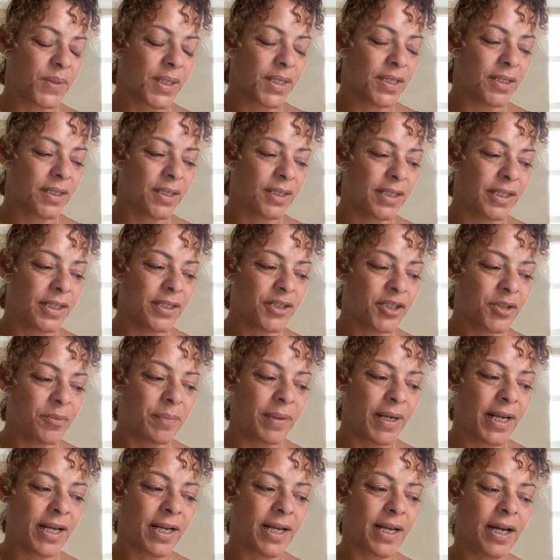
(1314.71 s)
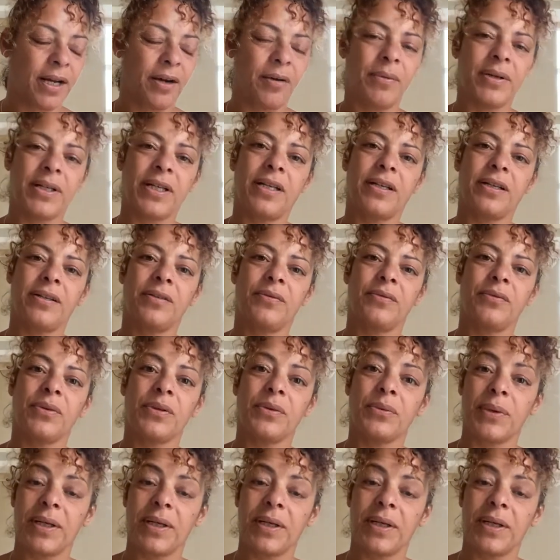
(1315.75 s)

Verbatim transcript: uh, in Jamaica when we